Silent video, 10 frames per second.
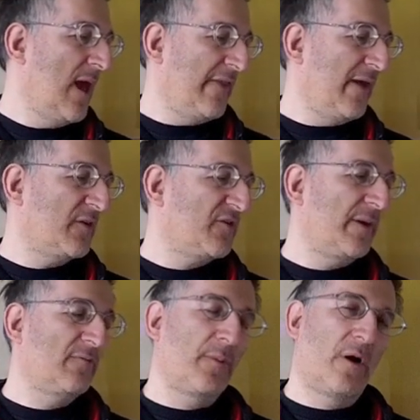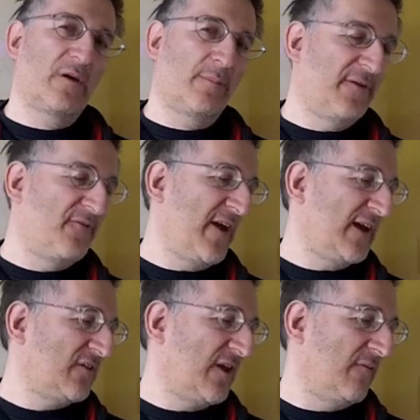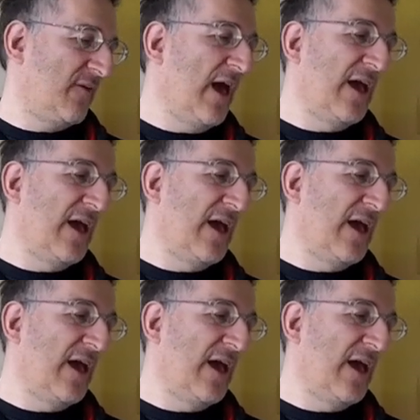And they must have been remarkably effective,